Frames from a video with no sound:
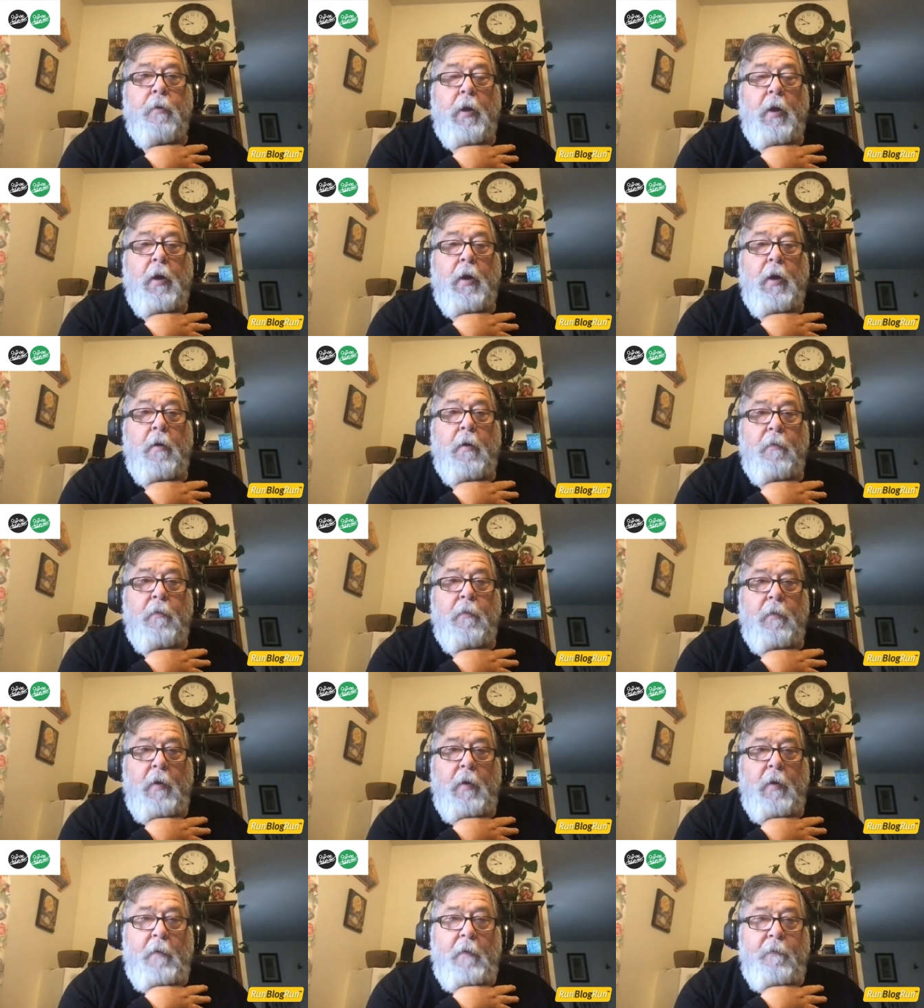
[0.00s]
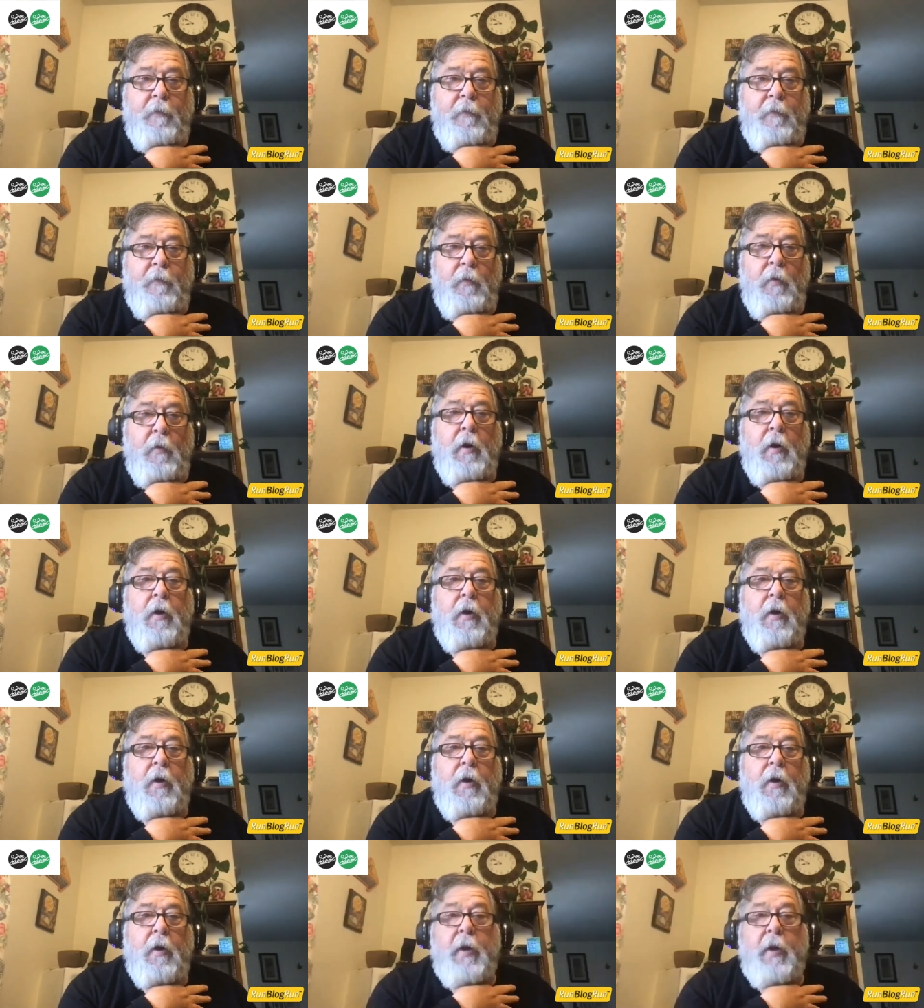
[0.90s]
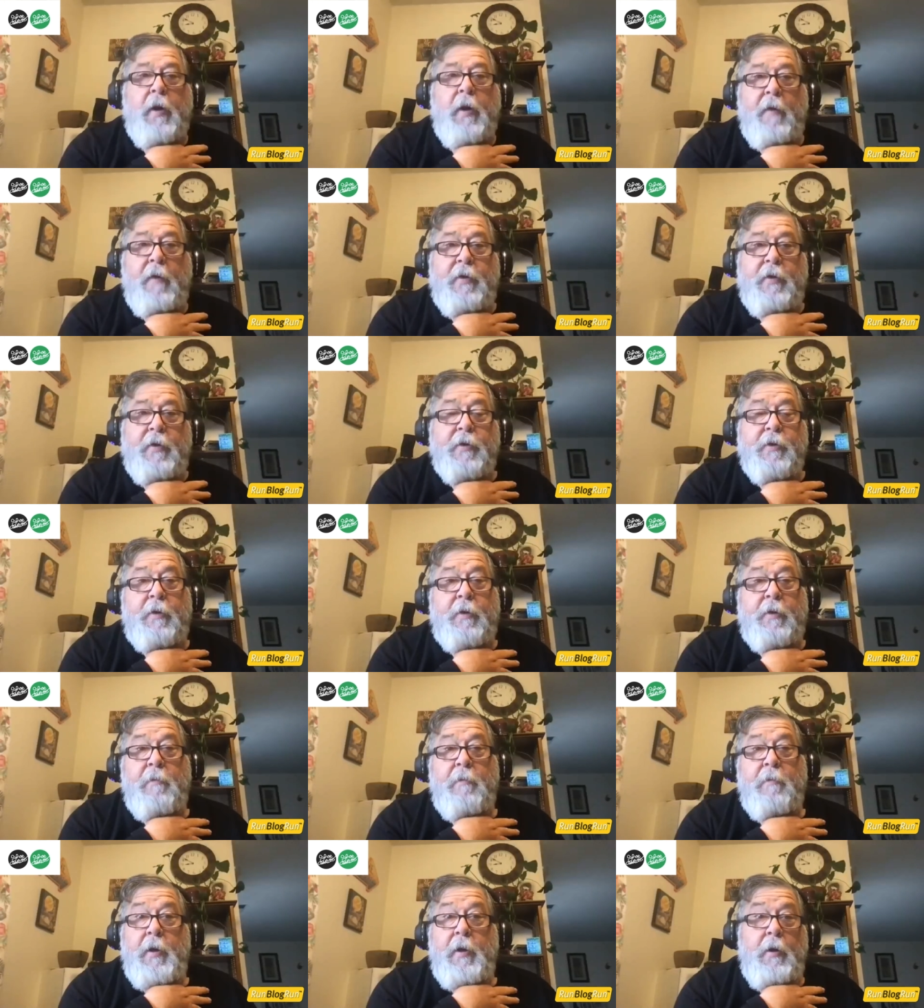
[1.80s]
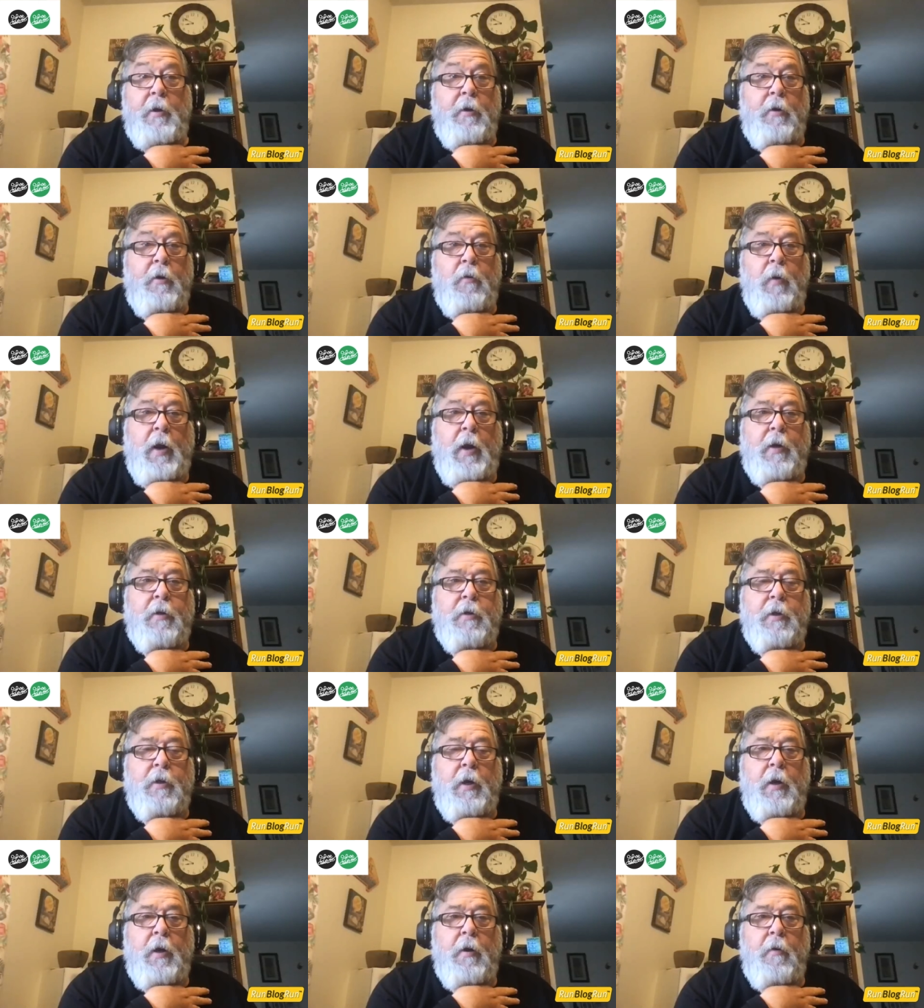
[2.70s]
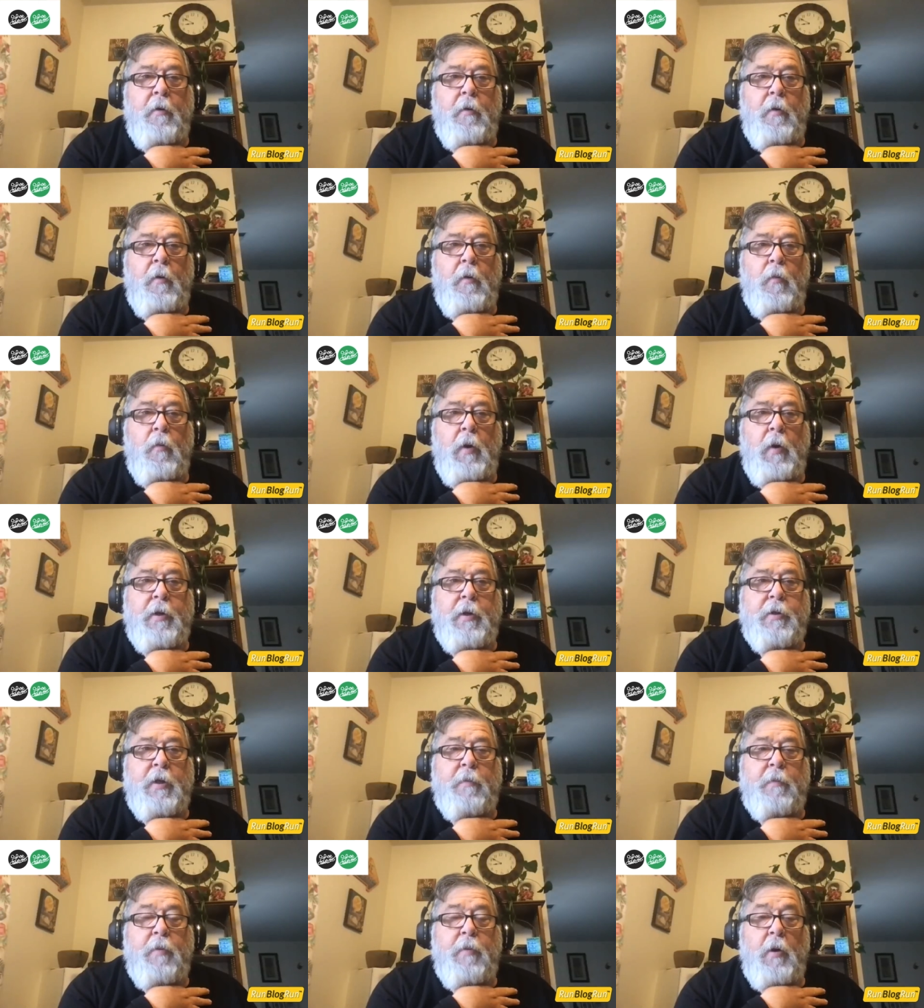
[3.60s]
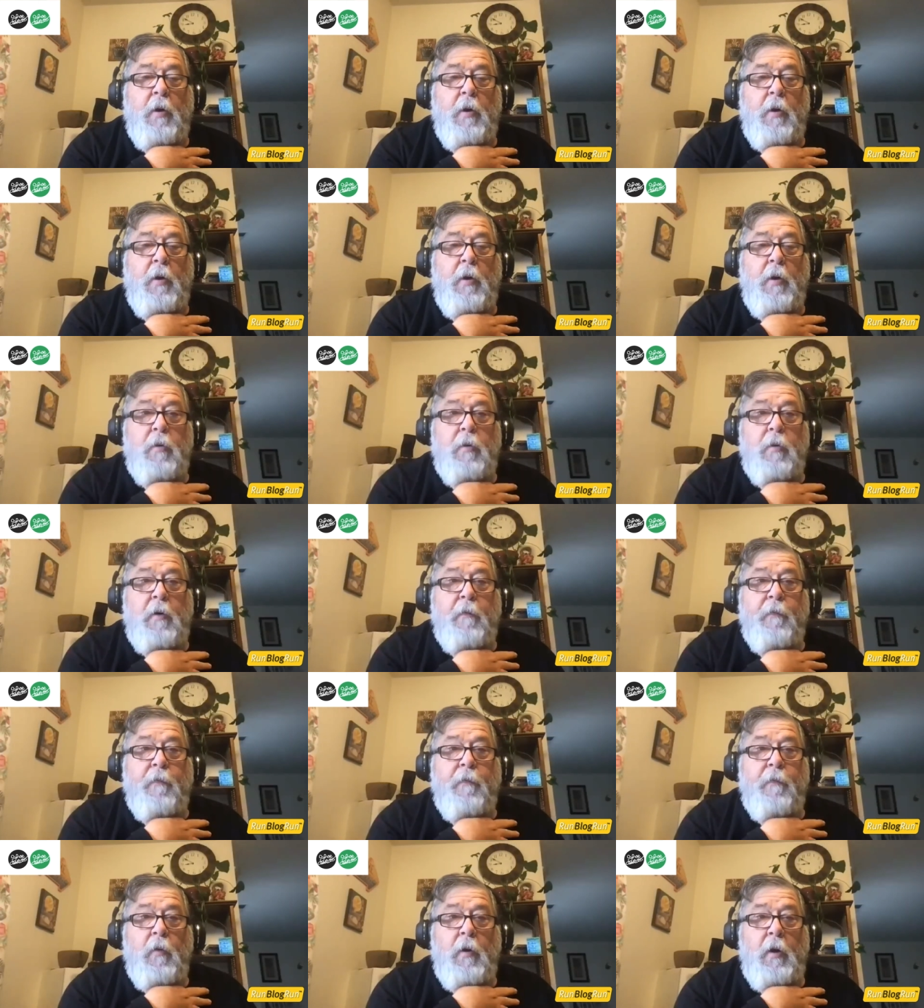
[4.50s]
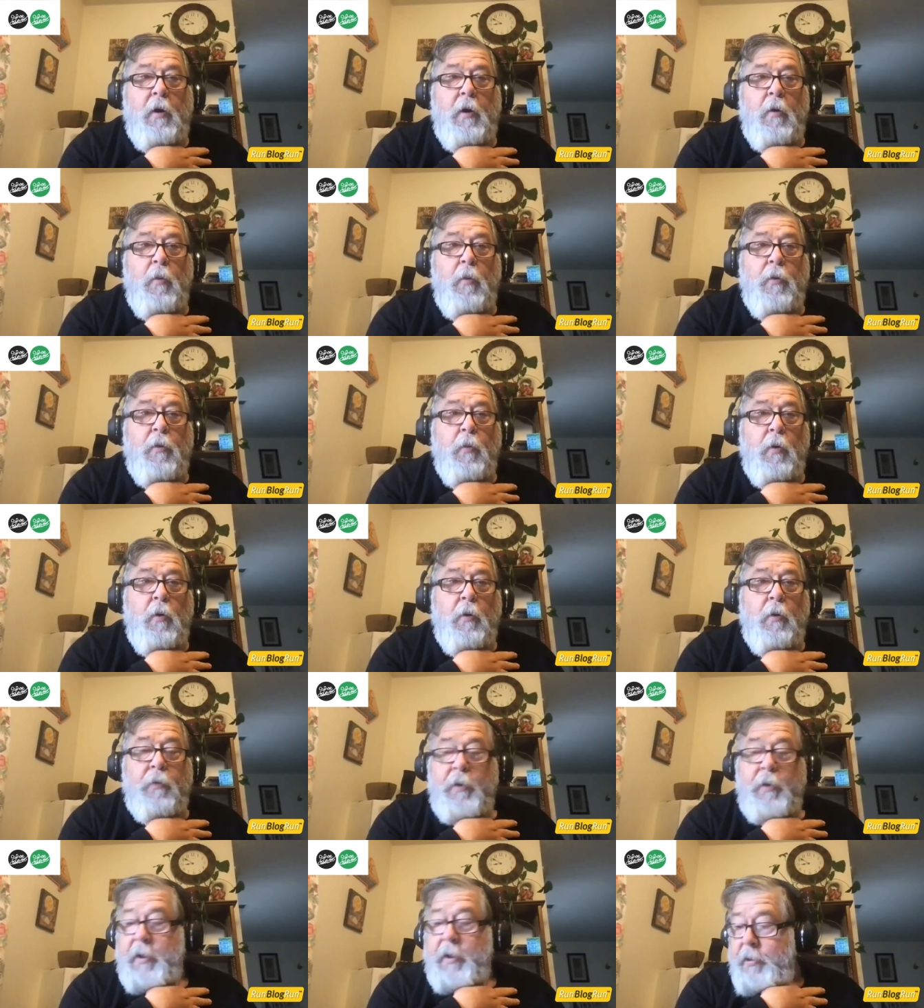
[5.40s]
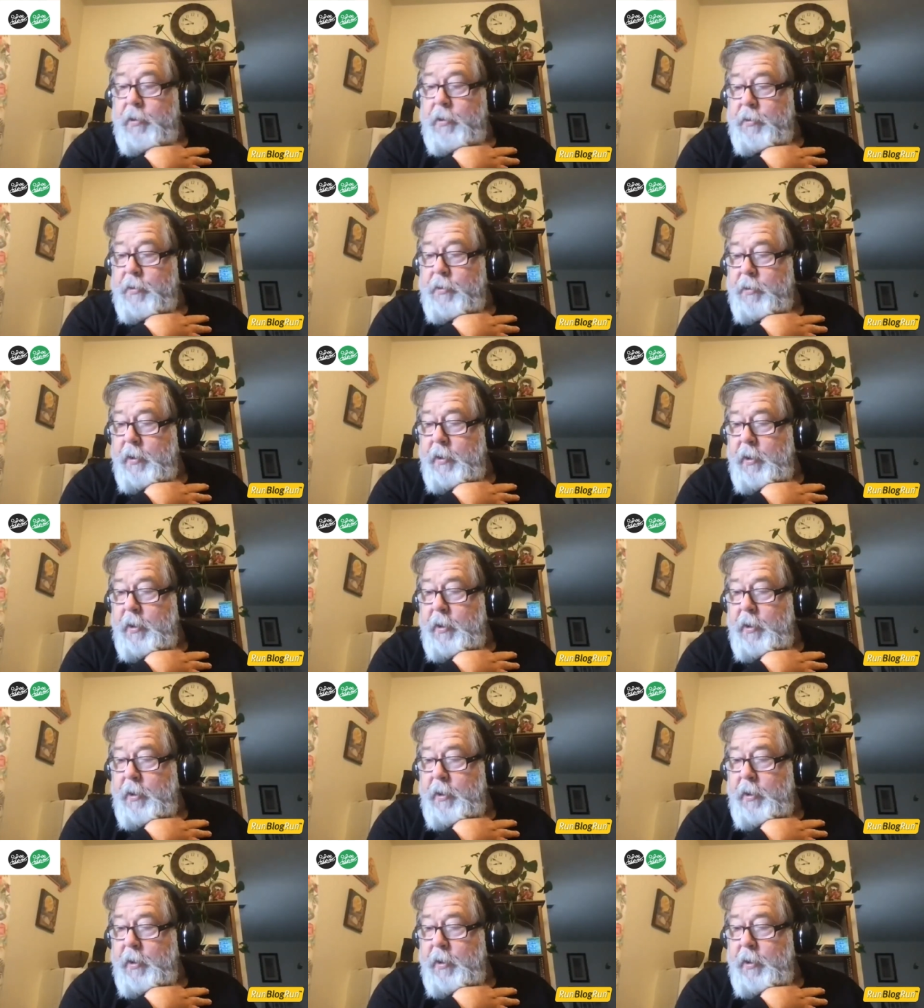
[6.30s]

400, and obviously great runs at both the 200 and 400 with world leaders.